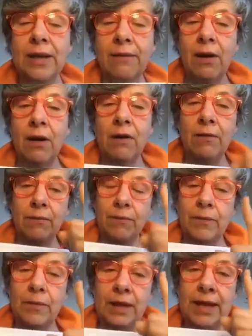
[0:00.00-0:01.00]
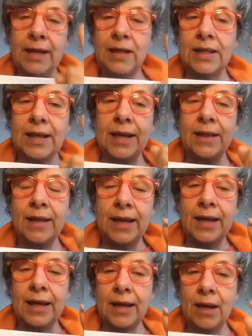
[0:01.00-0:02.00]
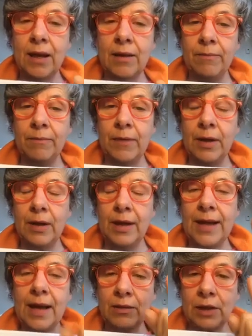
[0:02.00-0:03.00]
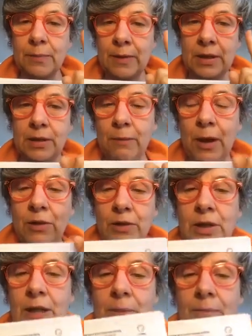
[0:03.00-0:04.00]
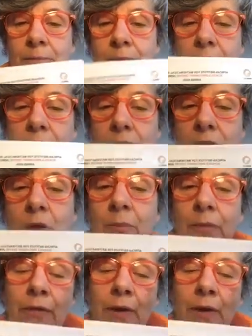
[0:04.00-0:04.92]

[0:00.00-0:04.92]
There are links in the announcement post up top.